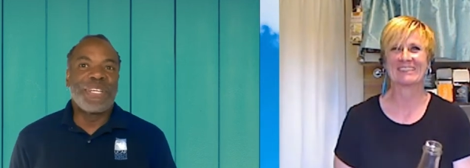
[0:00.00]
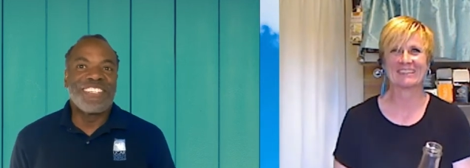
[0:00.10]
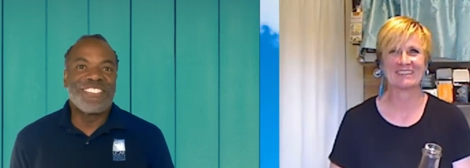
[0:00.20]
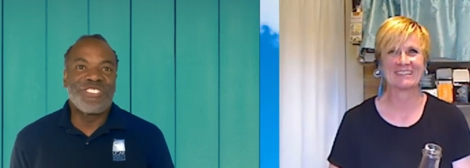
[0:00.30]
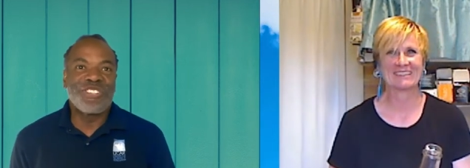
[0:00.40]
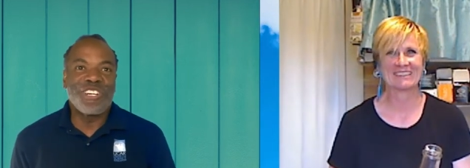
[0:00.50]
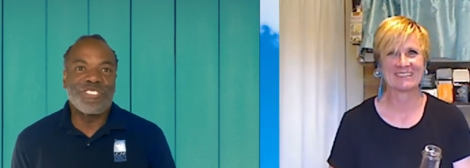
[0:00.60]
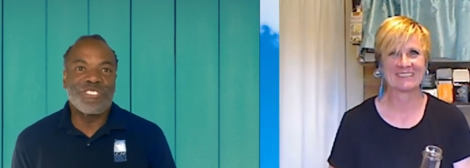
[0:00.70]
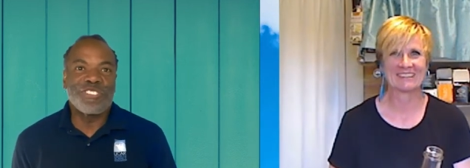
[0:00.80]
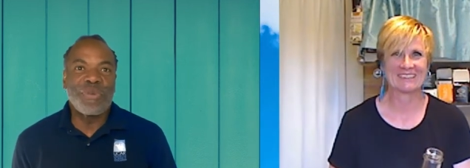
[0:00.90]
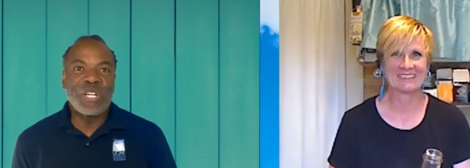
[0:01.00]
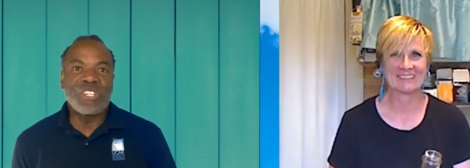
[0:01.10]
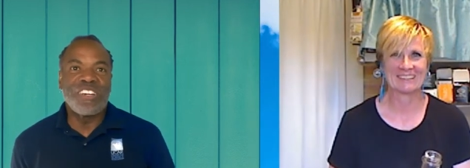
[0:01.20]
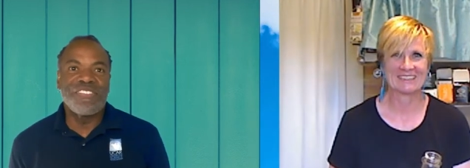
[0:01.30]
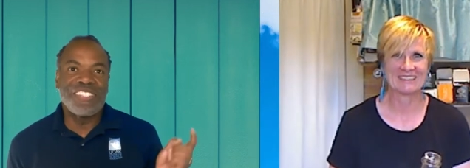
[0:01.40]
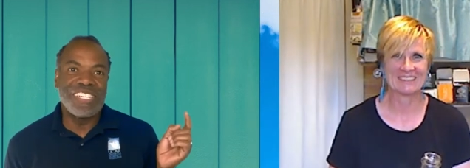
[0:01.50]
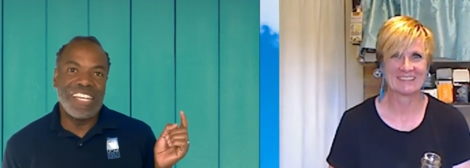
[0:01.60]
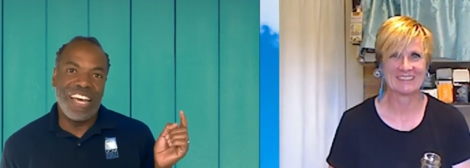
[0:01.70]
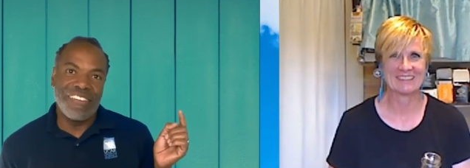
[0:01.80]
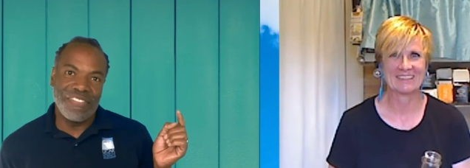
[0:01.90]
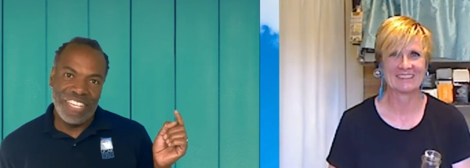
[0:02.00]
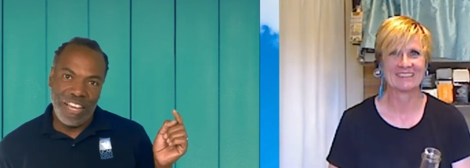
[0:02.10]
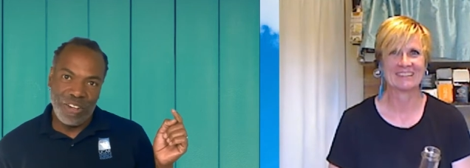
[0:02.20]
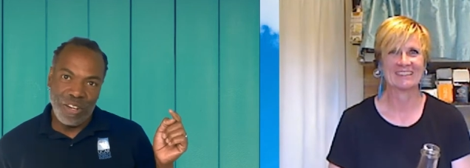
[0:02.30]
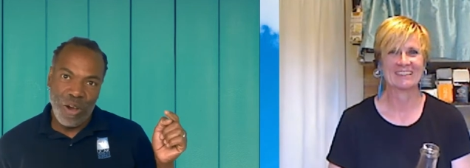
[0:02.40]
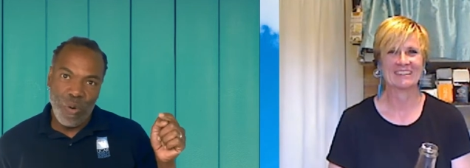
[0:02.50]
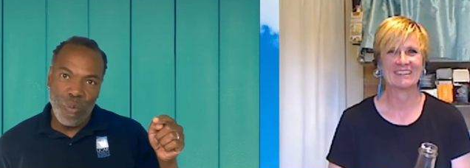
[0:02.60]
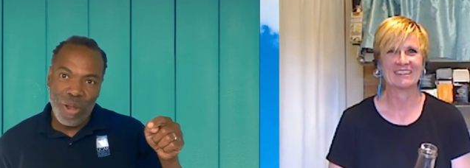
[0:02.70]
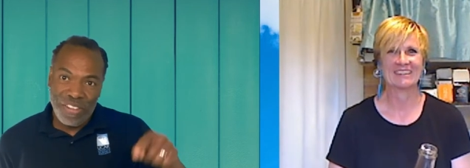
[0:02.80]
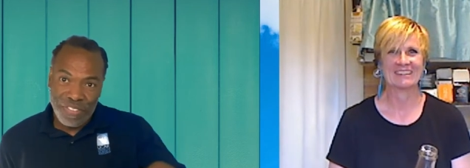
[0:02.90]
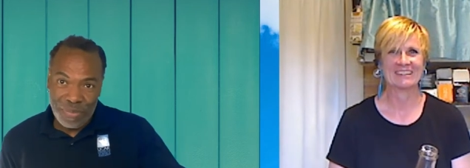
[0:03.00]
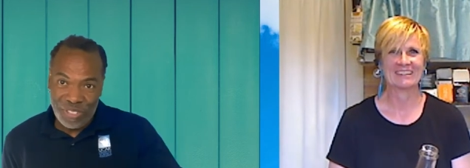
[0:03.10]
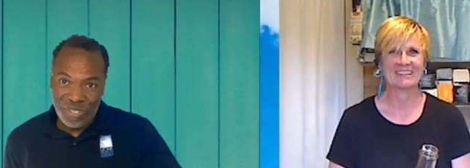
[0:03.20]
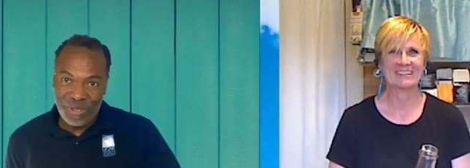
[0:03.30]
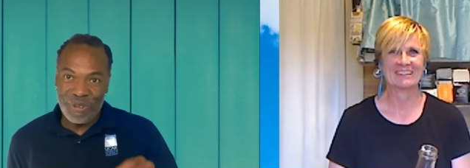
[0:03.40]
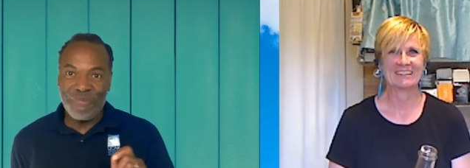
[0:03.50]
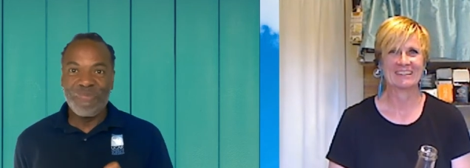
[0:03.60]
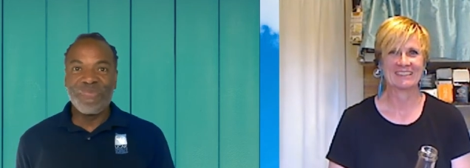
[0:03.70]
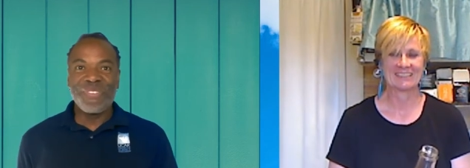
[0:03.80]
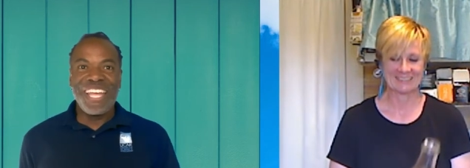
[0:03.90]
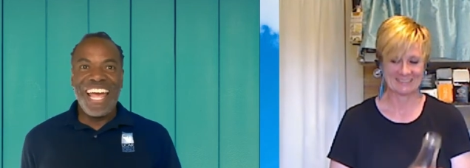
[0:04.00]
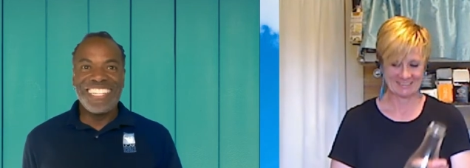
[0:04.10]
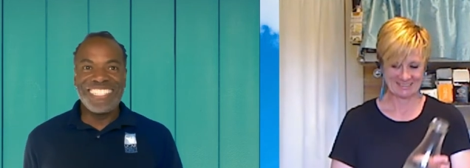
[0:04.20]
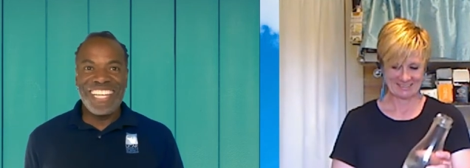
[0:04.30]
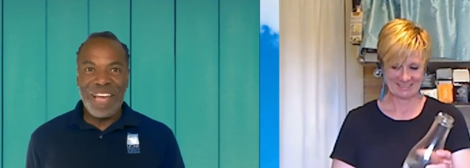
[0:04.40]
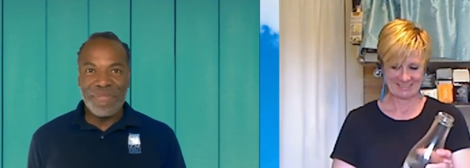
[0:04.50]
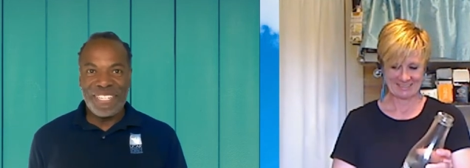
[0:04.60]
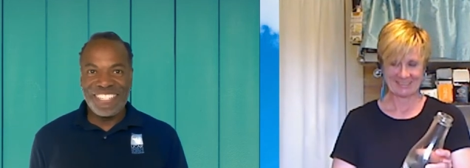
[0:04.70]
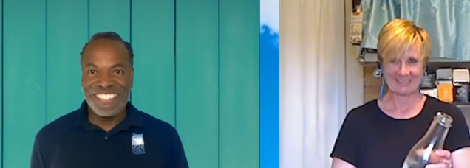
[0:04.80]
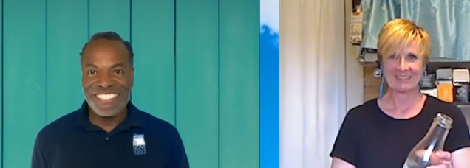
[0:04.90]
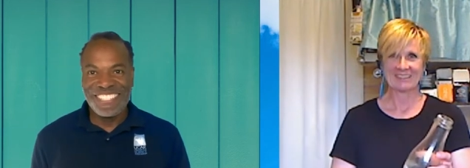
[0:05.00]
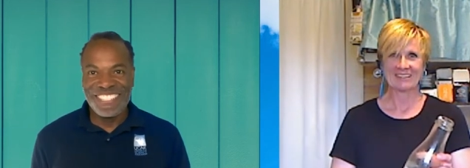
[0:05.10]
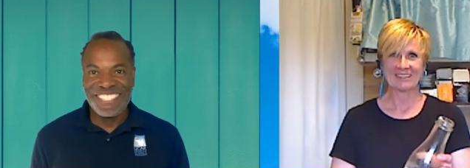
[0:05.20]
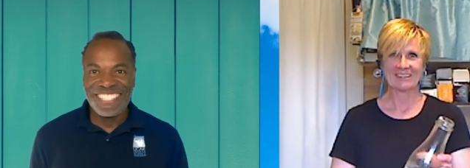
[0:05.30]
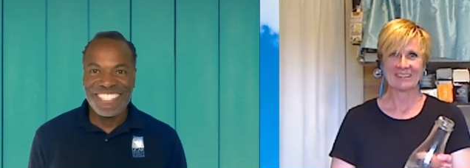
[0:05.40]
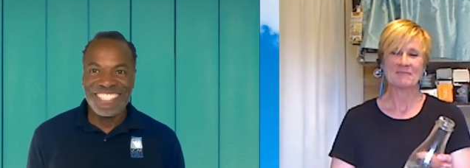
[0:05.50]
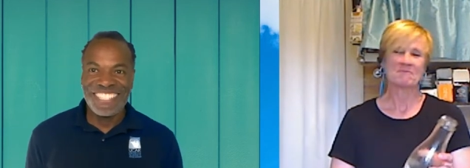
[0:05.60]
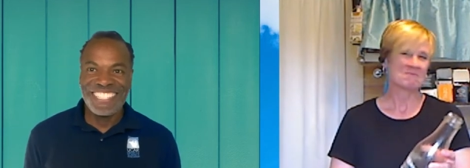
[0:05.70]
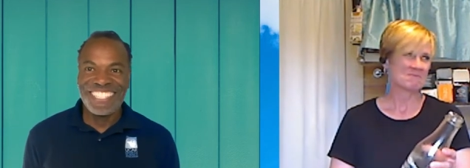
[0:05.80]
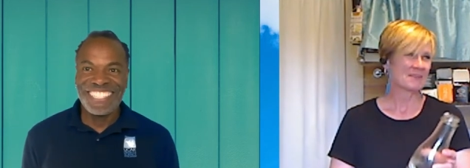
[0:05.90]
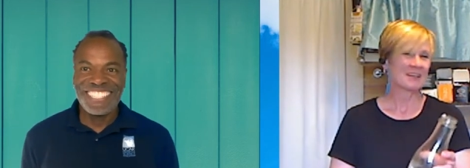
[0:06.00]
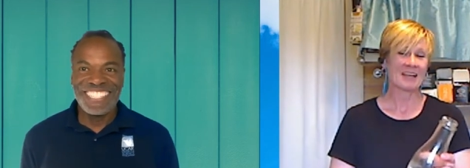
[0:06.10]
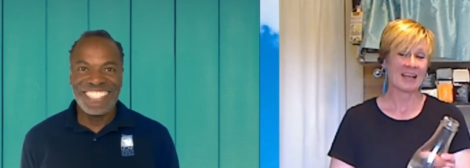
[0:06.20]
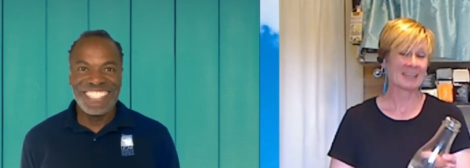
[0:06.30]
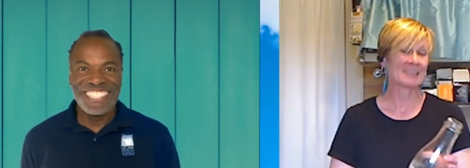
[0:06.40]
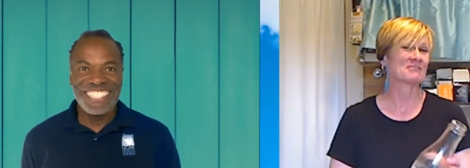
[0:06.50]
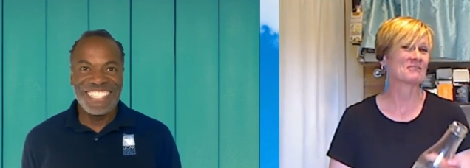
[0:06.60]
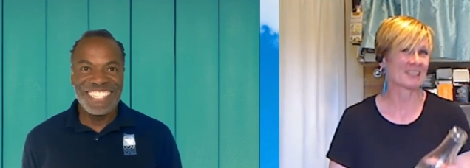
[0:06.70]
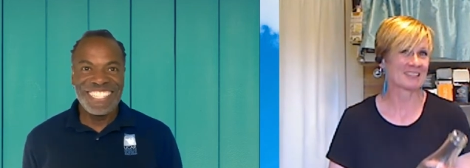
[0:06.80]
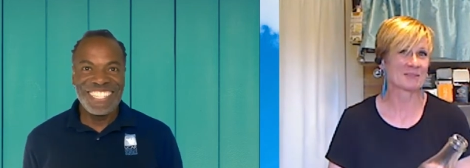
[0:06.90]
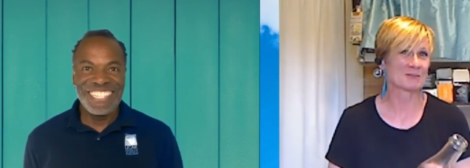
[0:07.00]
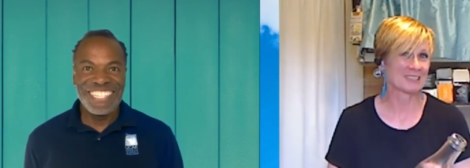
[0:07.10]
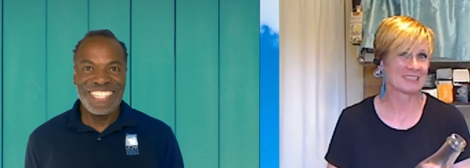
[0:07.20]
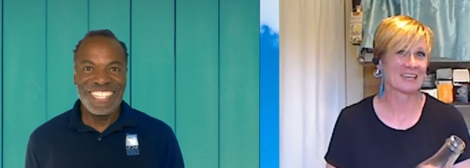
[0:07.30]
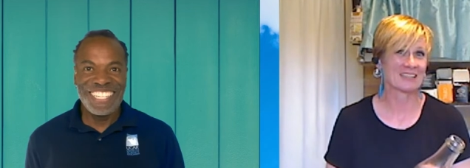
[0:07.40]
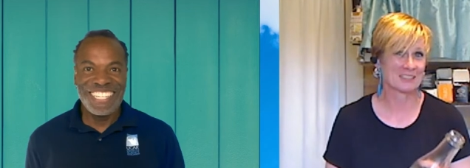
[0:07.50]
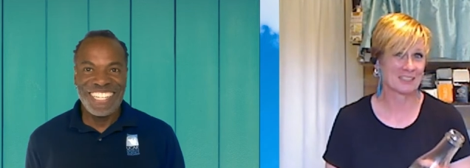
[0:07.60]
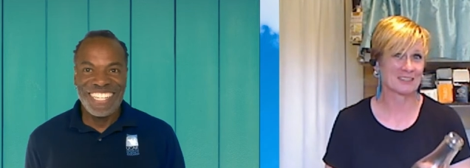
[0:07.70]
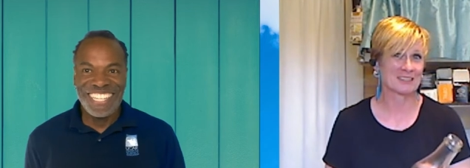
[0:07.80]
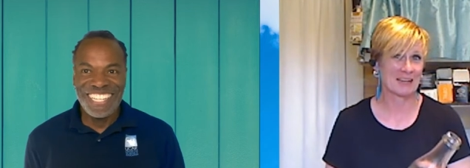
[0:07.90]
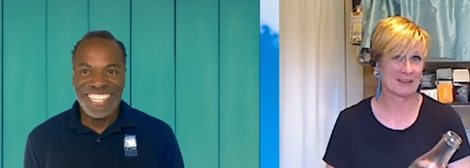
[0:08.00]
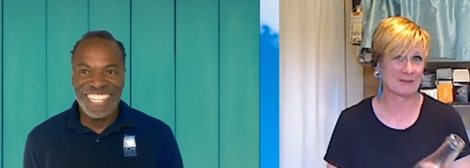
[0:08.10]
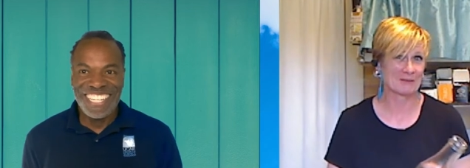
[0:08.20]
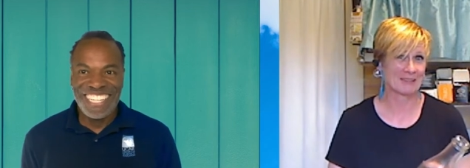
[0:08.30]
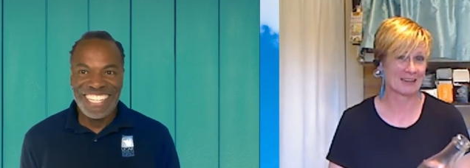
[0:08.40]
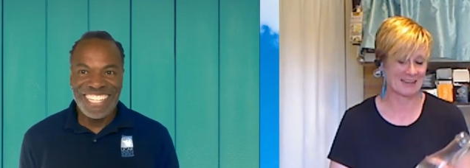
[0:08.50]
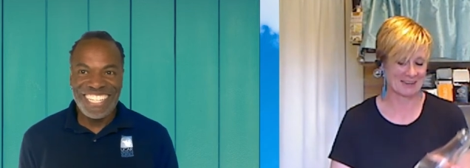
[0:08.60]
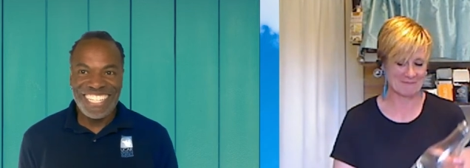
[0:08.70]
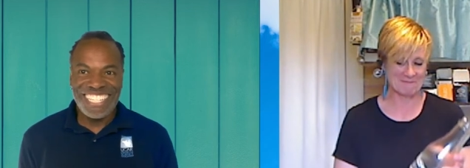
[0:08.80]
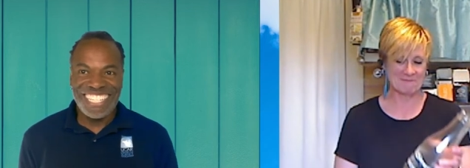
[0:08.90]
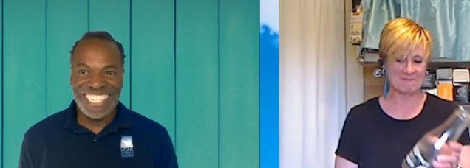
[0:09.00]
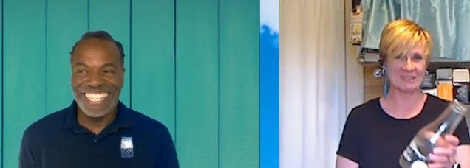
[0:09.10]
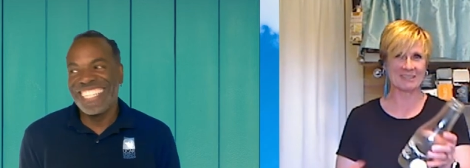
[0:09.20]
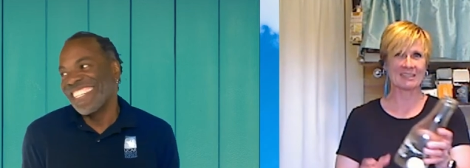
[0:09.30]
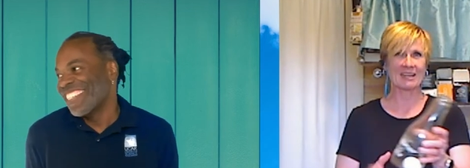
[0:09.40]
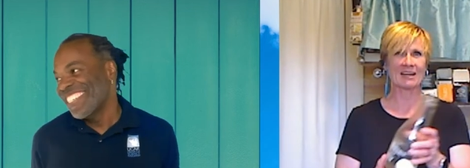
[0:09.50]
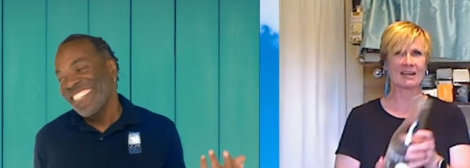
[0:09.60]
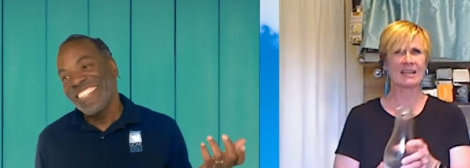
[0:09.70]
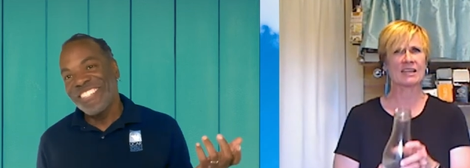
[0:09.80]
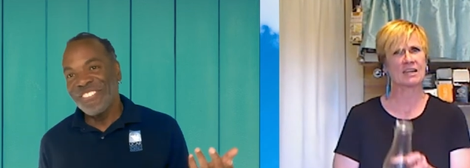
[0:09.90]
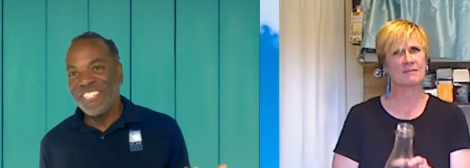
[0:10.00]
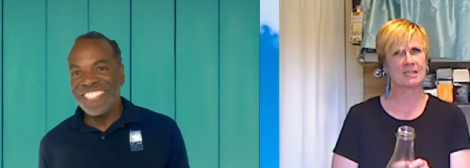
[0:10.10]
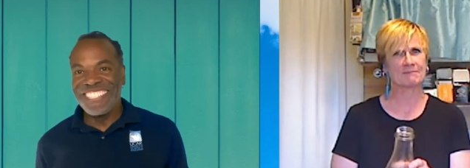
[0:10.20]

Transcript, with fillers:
Speaker 1: just because the sharks are smart enough to dive down away from the storm as
Speaker 2: it's happening. I confess I really like Sharknado, um, but uh, hang on a